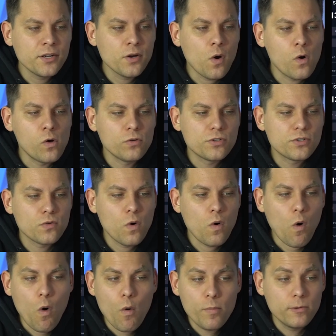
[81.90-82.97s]
you also
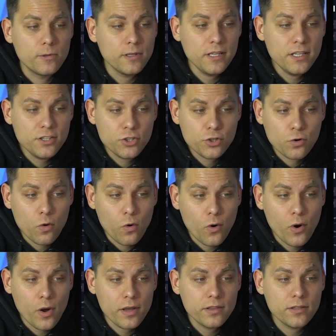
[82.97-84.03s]
open each
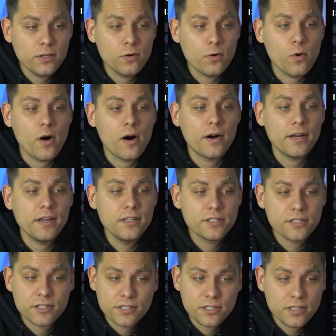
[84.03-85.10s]
coin you are
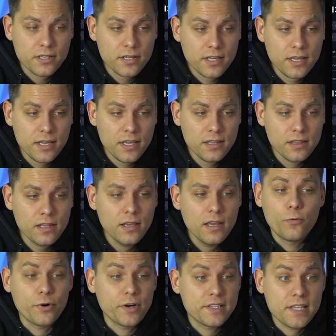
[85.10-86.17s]
interested in,
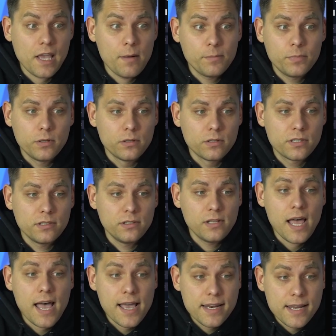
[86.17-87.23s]
for example
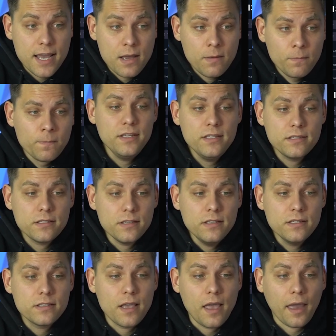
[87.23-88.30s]
Solana. This
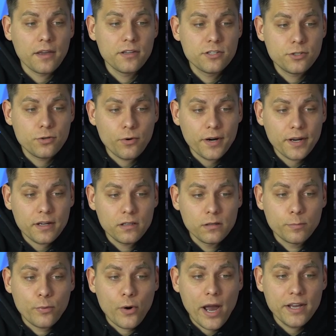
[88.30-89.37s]
is a historical
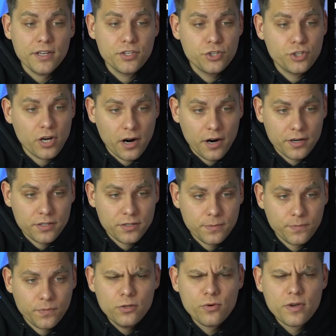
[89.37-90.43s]
price chart.
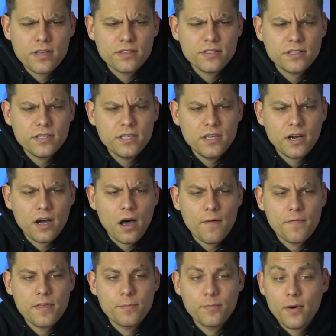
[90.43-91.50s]
You can see how
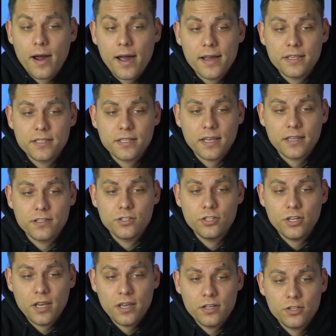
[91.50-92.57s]
the price has
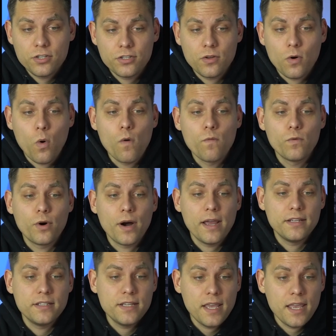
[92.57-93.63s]
changed over
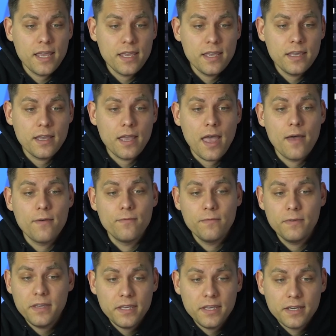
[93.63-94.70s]
a day, a
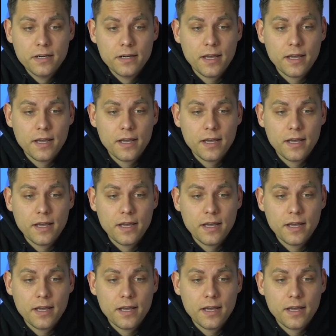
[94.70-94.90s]
week,